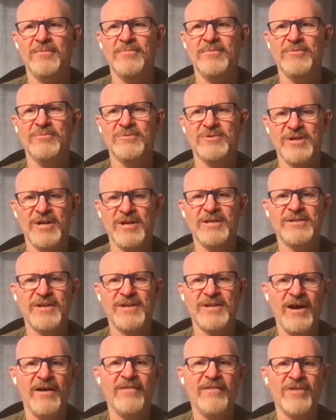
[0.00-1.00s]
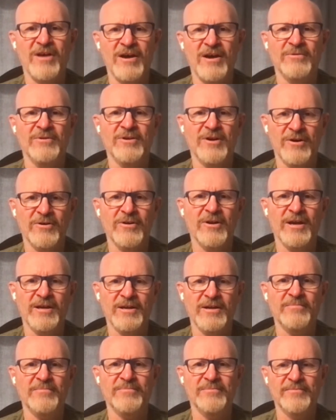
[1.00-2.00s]
It was nice to have that in our
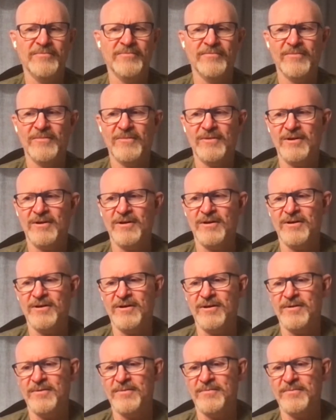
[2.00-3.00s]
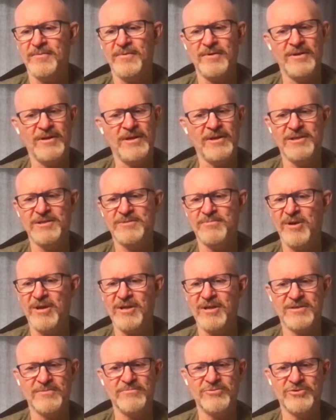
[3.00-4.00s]
lineup. He's
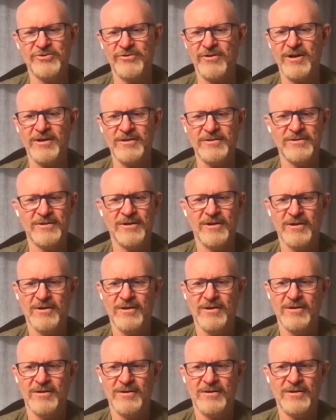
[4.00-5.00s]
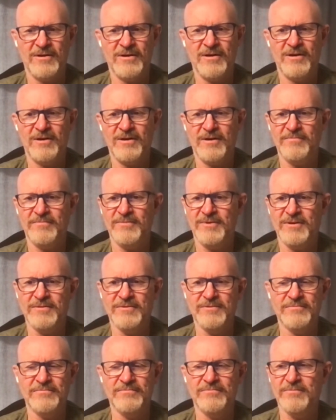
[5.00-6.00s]
made some strides.
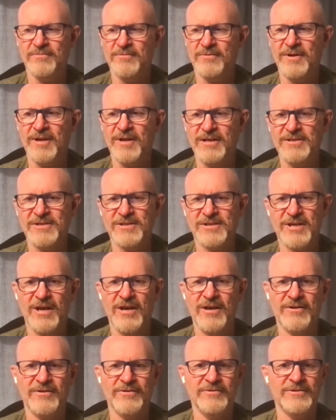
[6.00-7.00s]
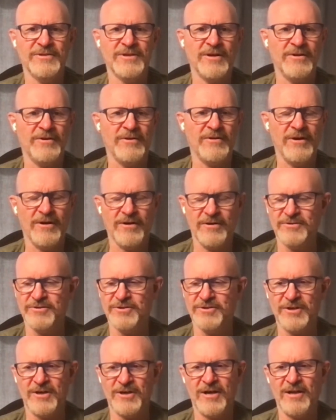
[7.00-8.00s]
He's a nice skater. He's got a hard
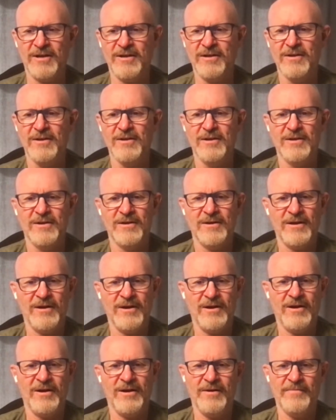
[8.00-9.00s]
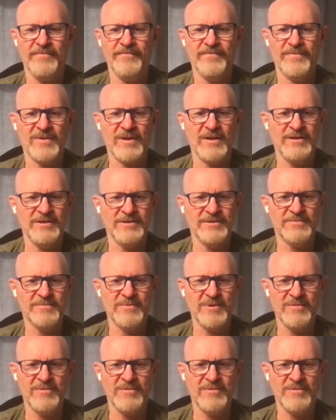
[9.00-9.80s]
shot. He's